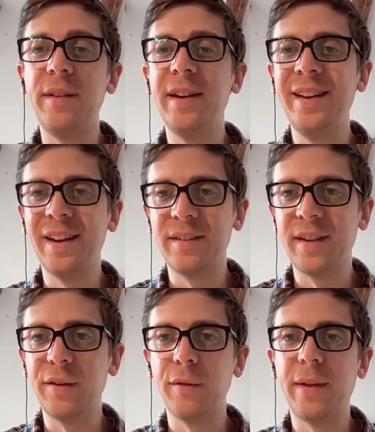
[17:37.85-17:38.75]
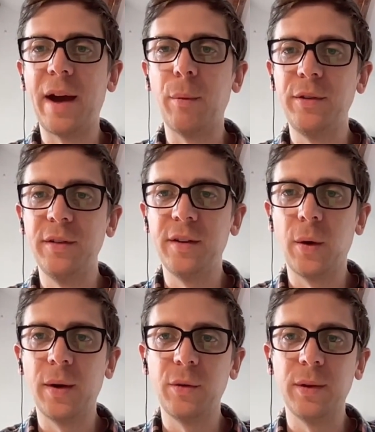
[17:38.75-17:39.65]
it's in excess of that, which is
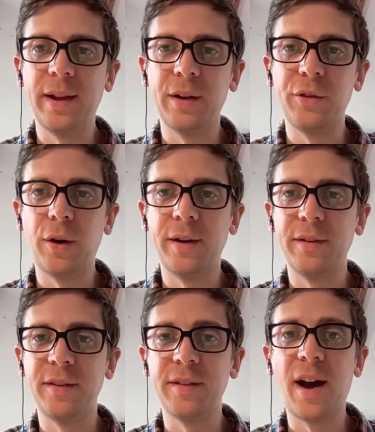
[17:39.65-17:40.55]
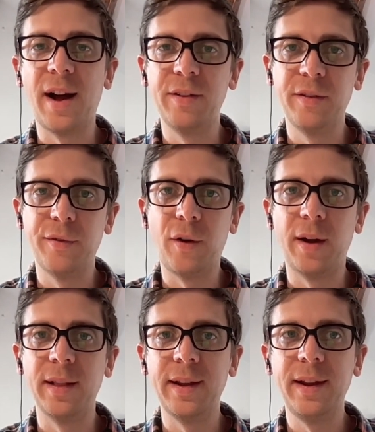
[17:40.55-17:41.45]
going to allow China to start to
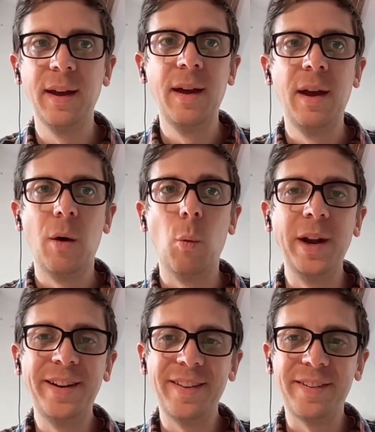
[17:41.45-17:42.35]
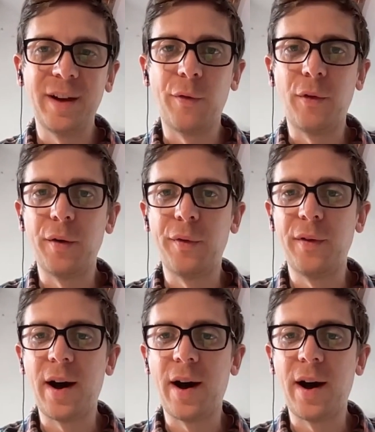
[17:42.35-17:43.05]
finally wean itself off